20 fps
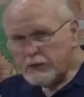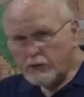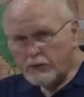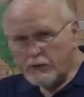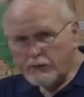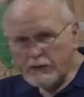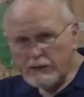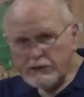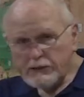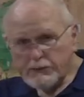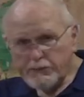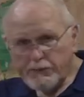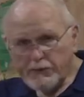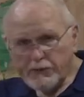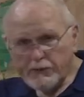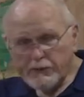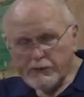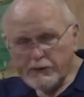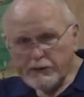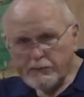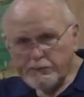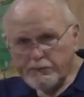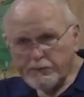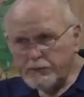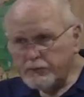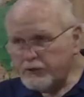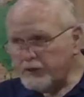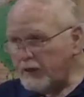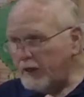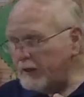the Holy Spirit that
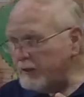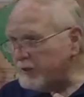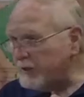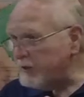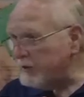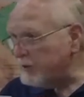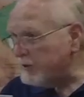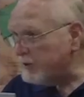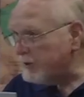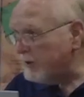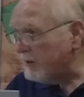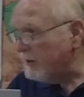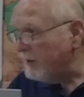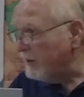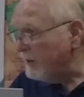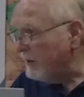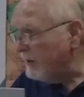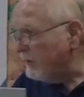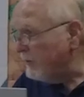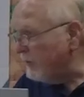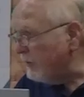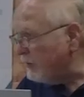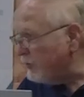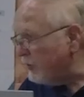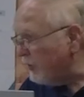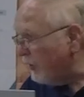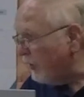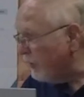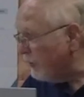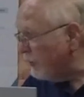possesses the
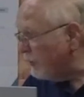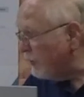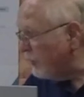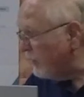church.